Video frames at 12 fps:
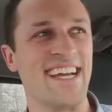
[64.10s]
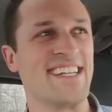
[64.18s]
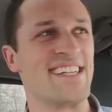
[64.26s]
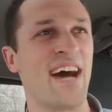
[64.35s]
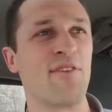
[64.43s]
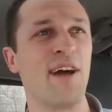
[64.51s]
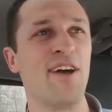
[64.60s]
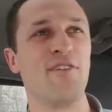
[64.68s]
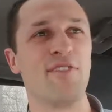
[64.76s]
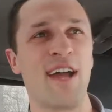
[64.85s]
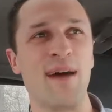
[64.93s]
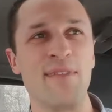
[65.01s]
is, how do I
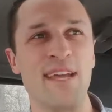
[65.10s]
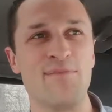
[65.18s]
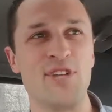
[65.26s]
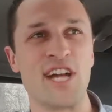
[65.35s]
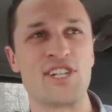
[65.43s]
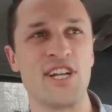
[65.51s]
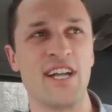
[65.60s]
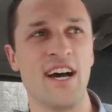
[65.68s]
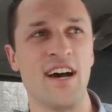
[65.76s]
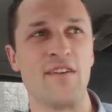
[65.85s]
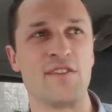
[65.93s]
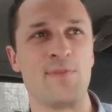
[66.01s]
overcome the objection
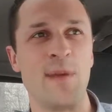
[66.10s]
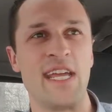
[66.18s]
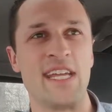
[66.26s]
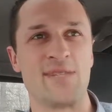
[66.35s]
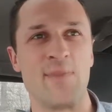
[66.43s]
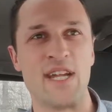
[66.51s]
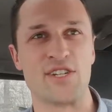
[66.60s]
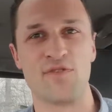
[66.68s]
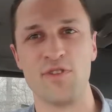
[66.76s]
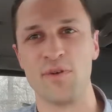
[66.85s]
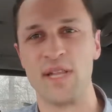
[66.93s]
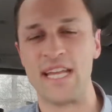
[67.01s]
of speaking Spanish
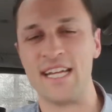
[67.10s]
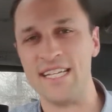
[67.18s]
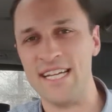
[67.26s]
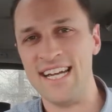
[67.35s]
fluently?